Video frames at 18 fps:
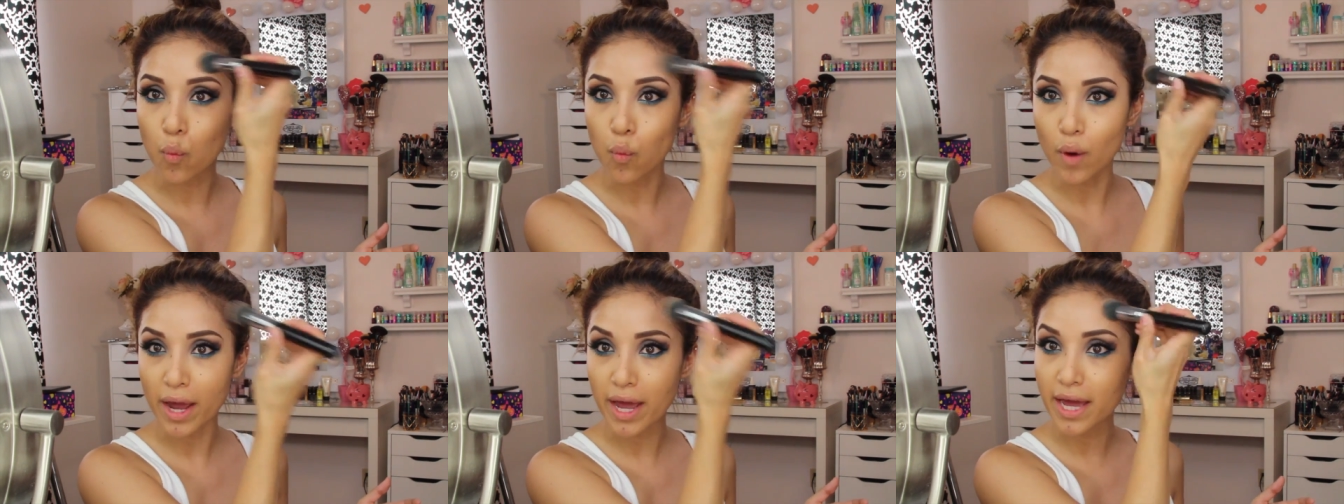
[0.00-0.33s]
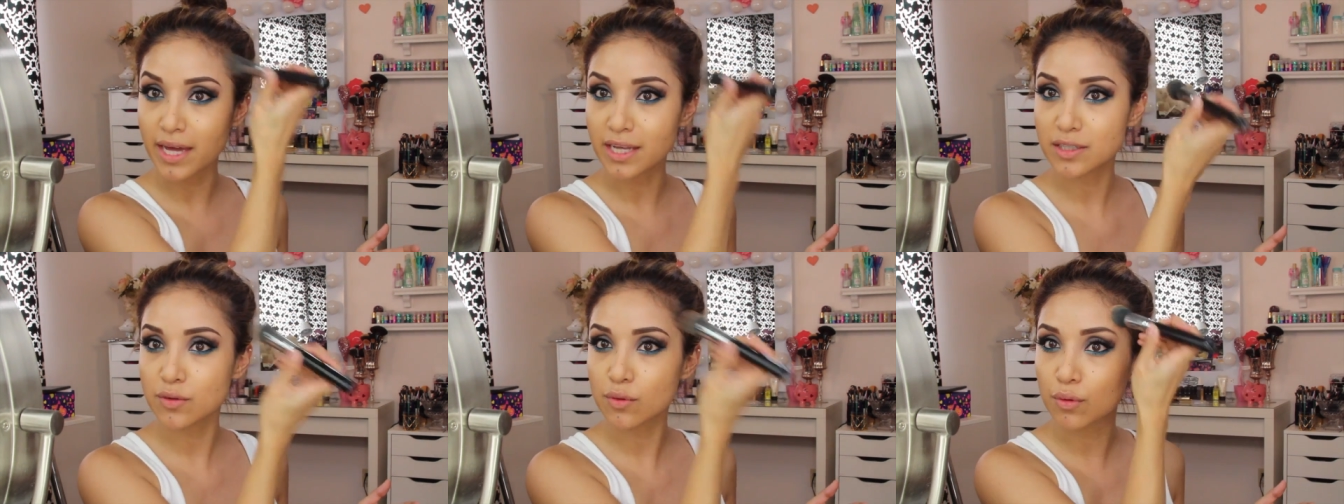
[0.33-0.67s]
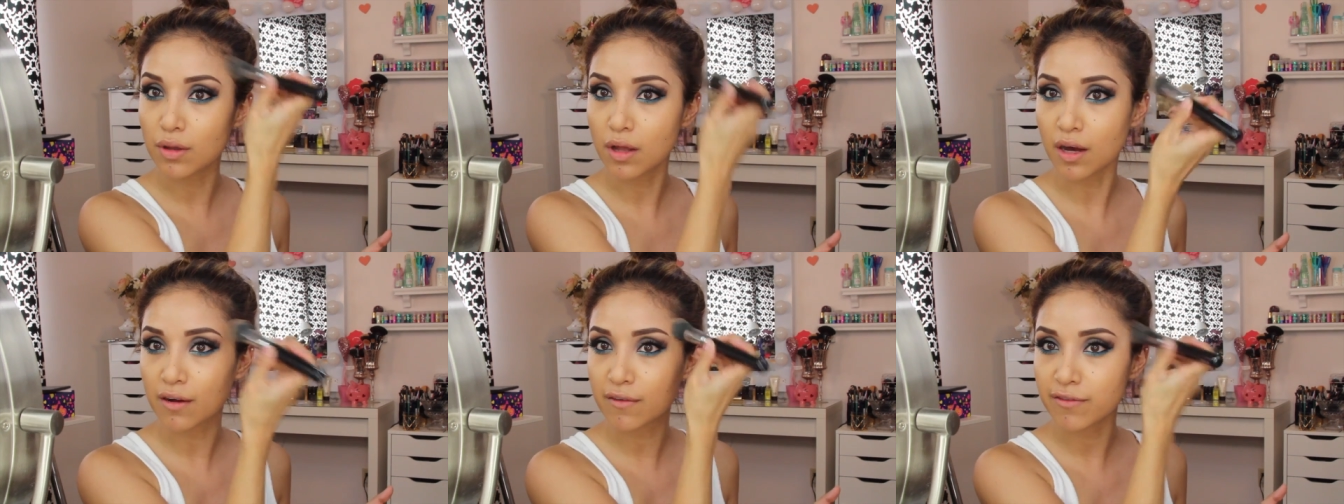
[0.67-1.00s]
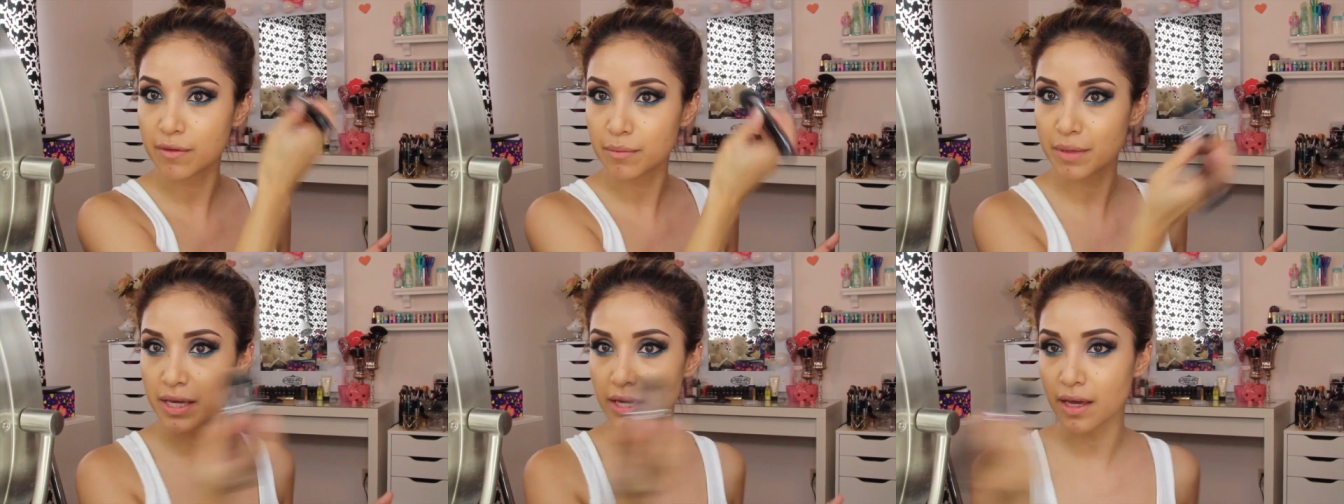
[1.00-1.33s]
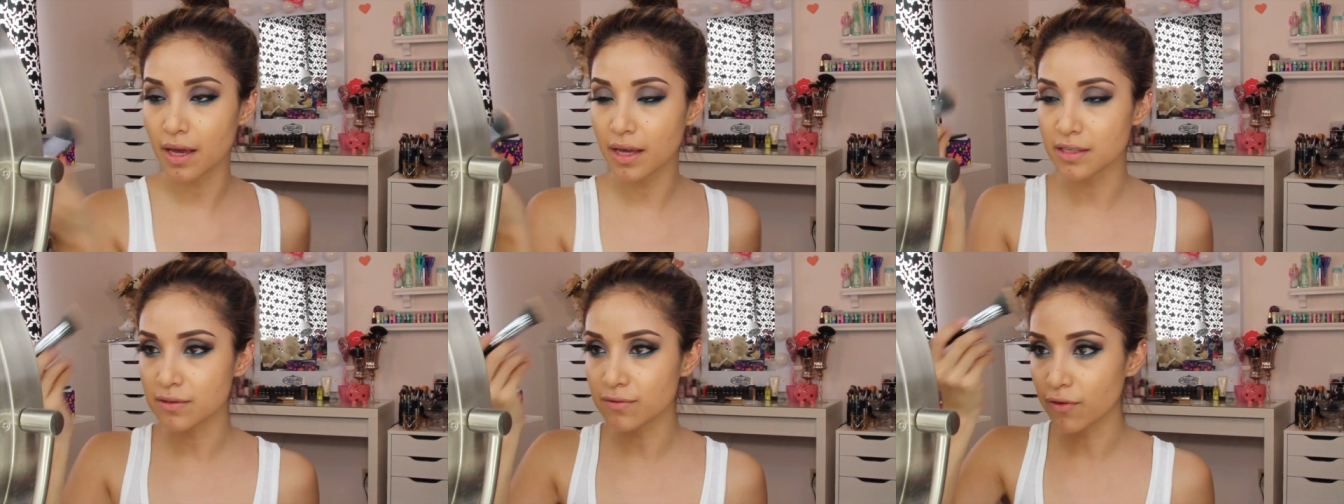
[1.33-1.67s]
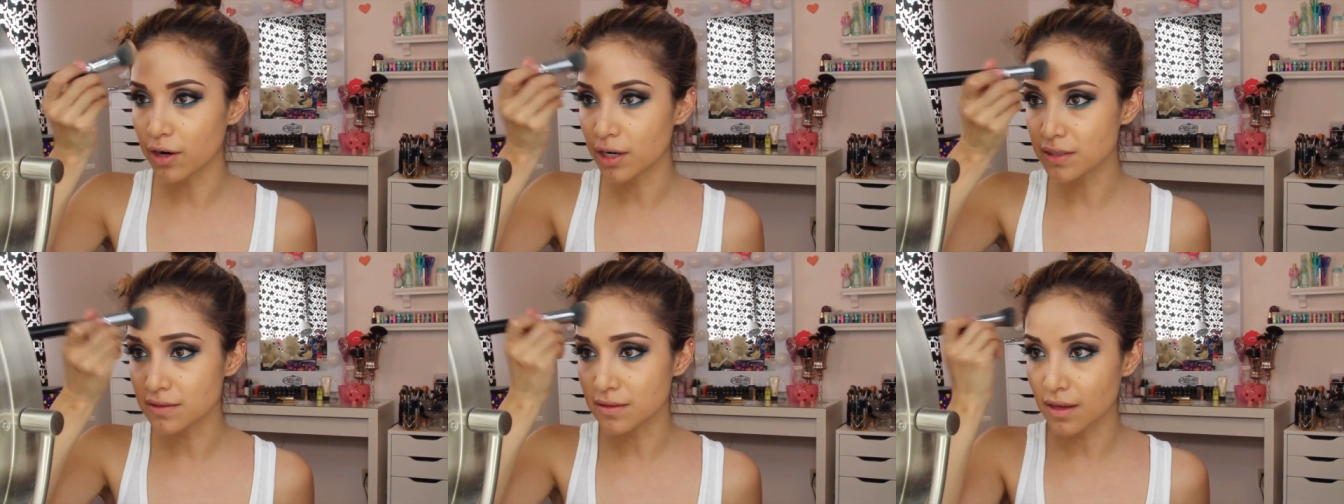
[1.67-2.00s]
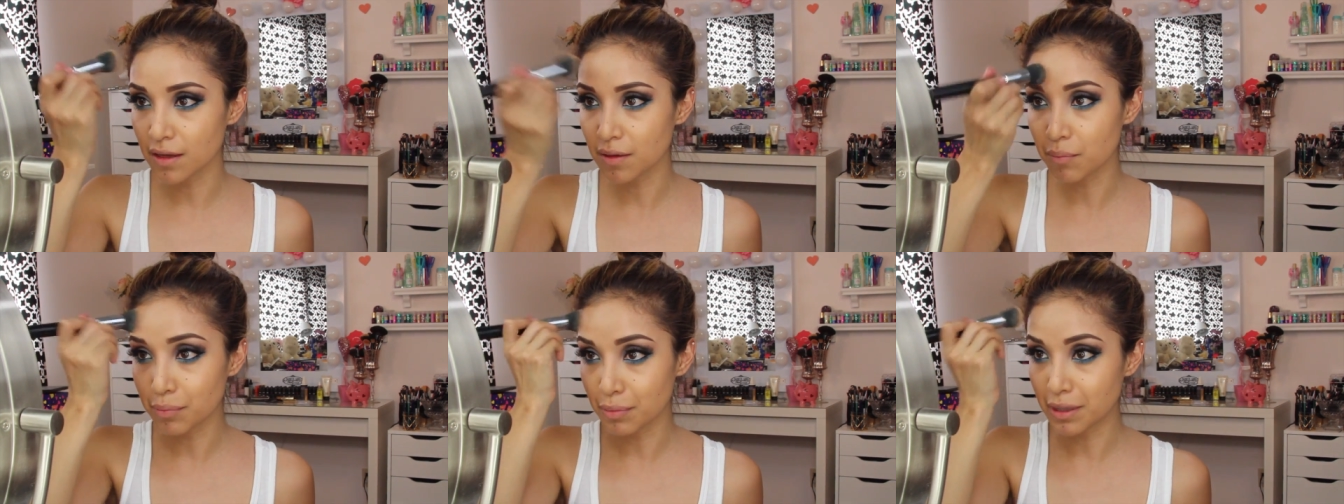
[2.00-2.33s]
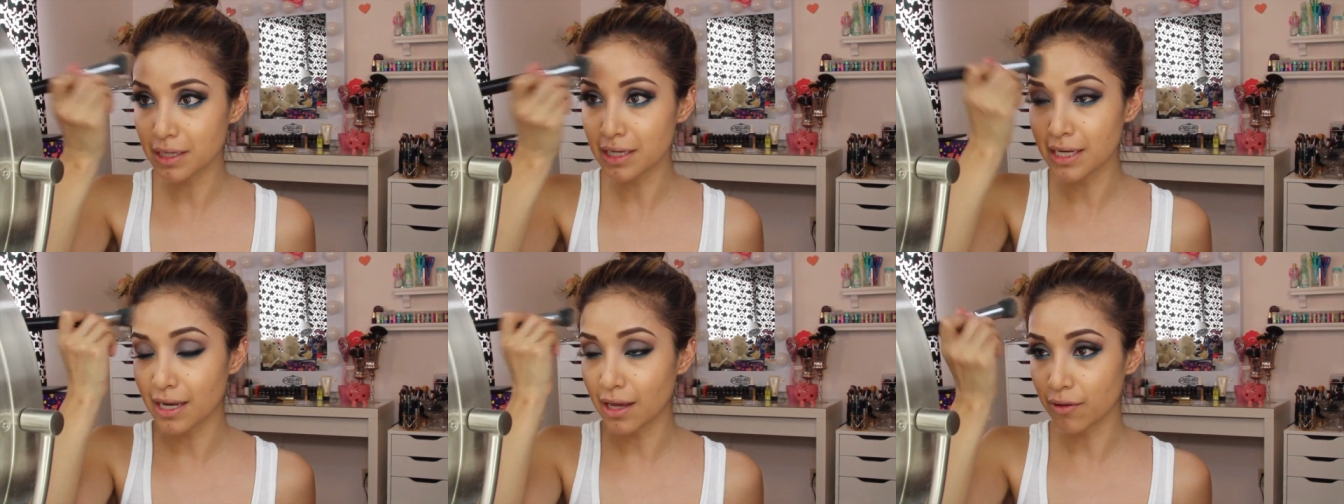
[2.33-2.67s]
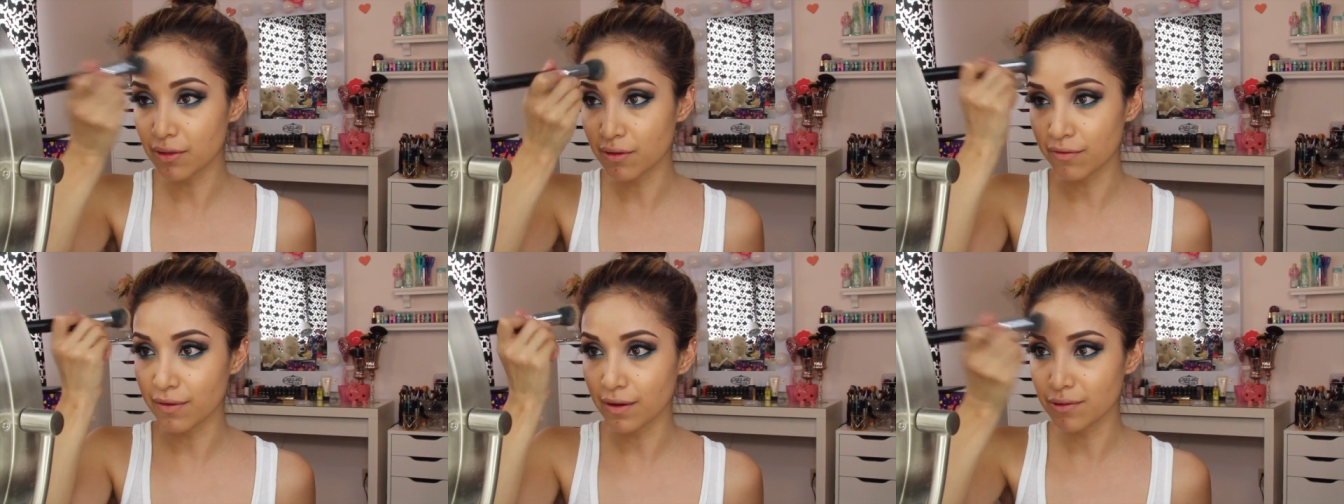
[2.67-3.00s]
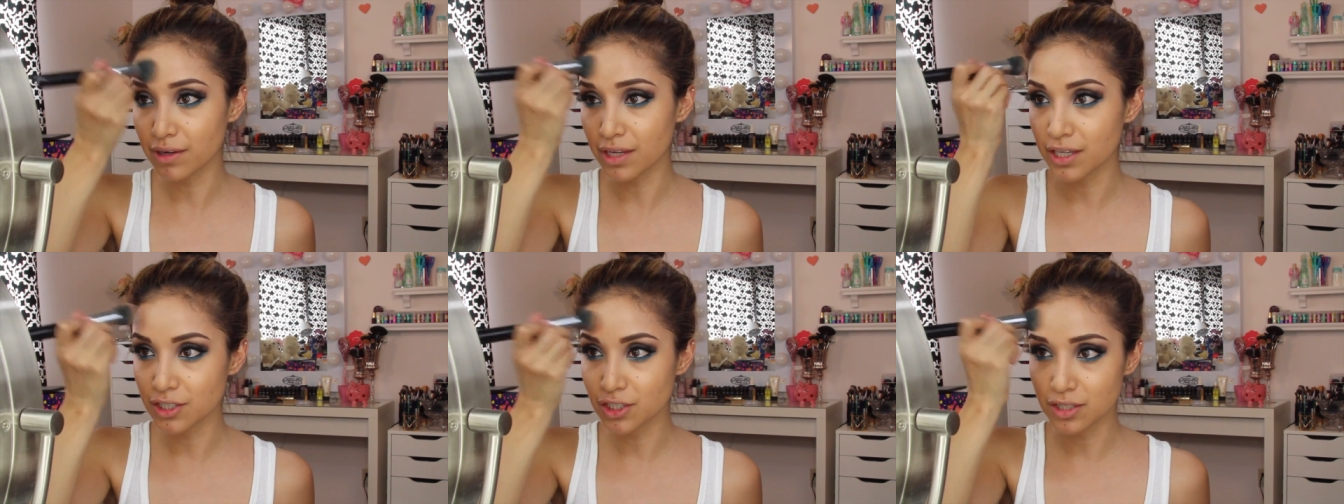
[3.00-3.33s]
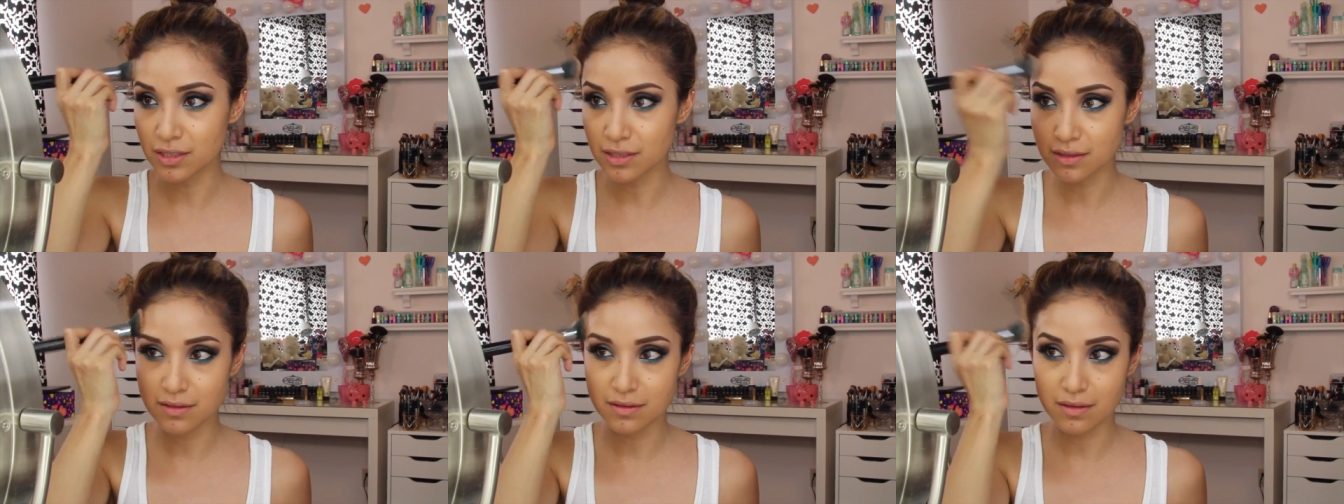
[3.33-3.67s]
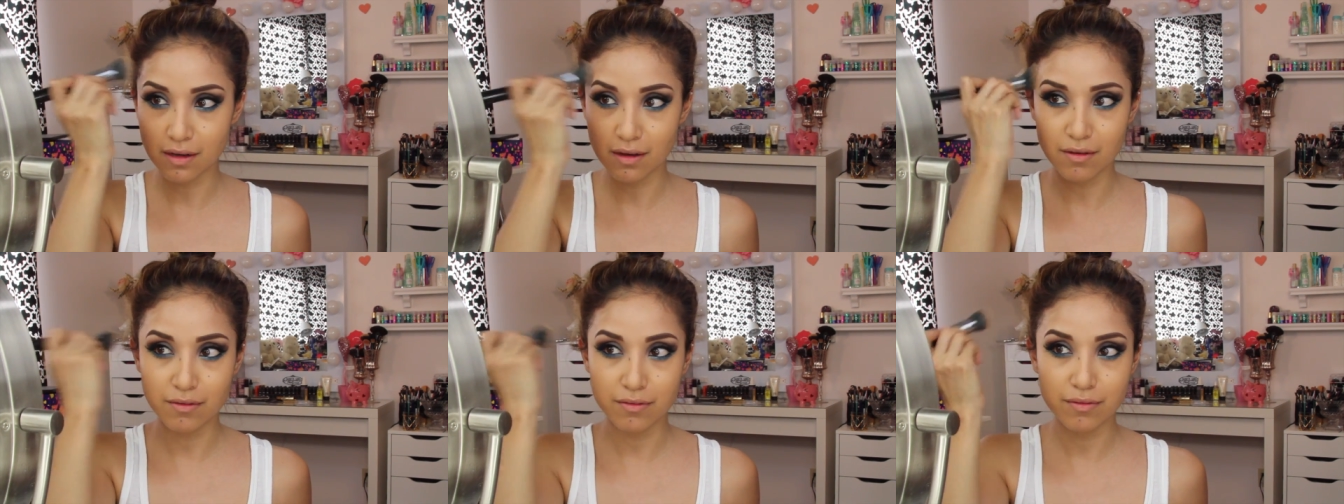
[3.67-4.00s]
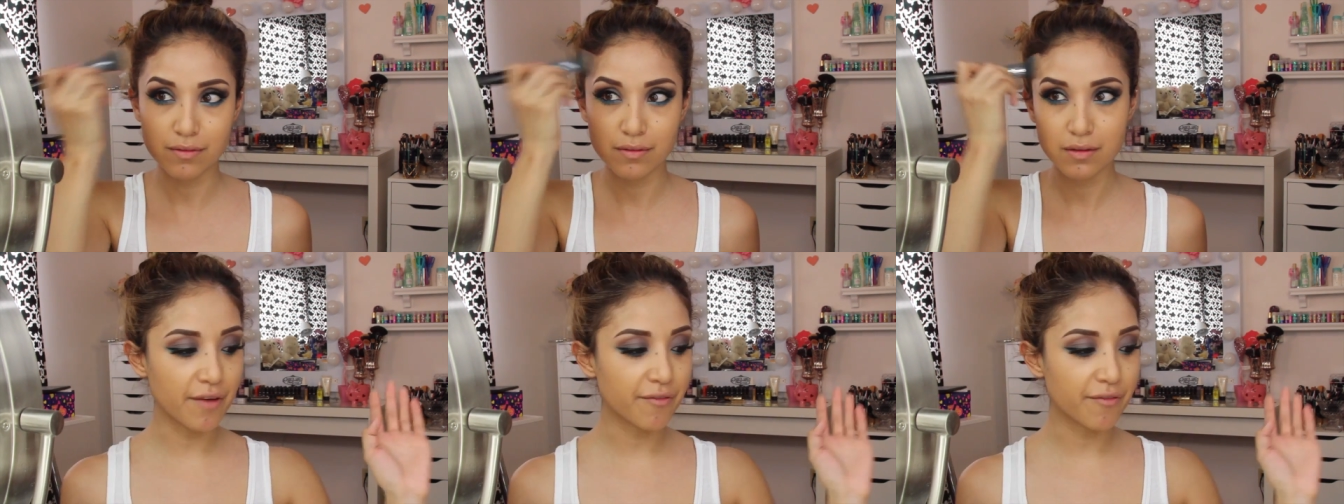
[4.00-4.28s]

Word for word: way too long for me as far as like blending out the foundation and stuff.